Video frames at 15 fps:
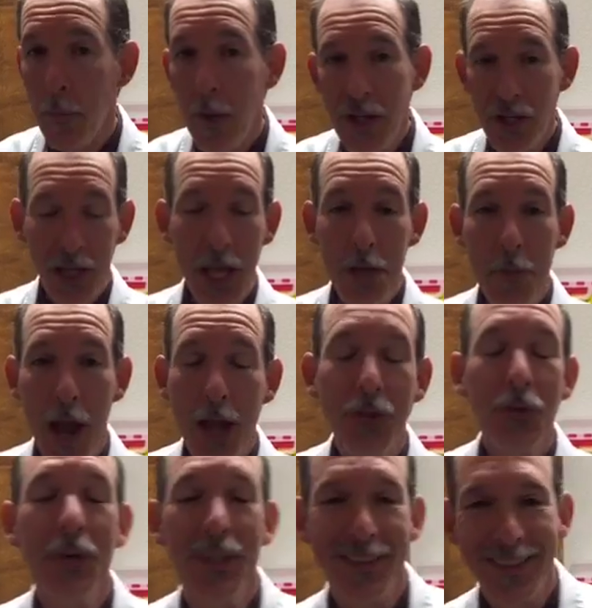our patient came back
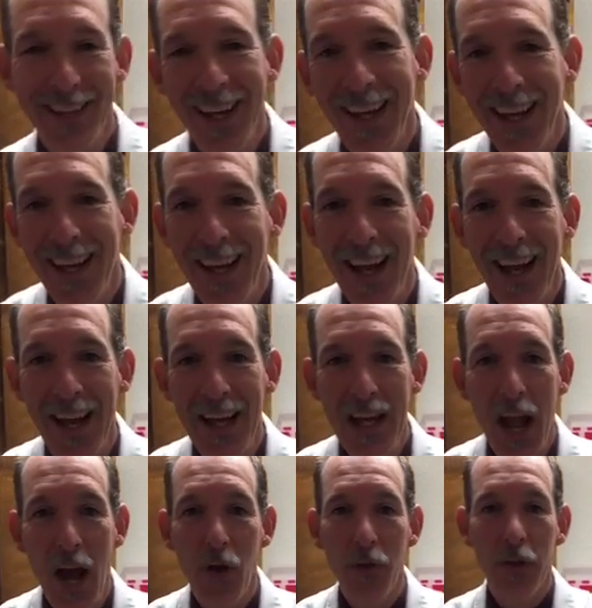to us. And
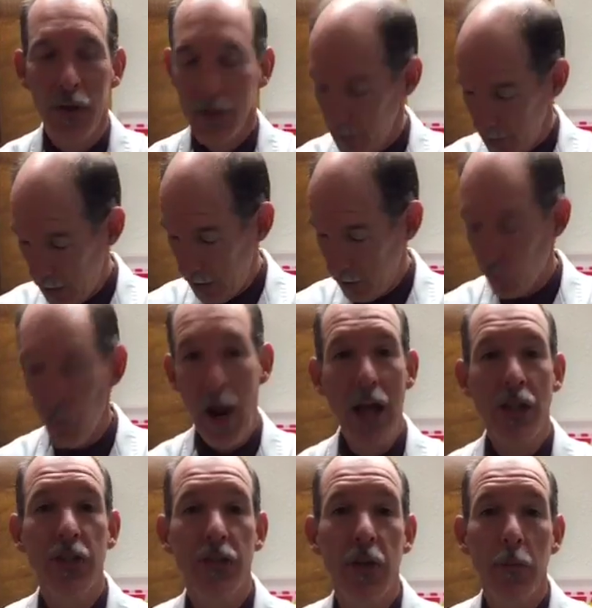now the, the
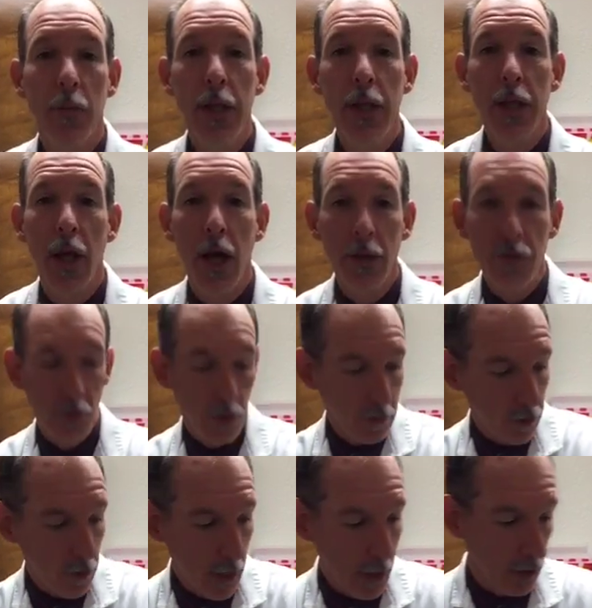rash is completely gone. So let's go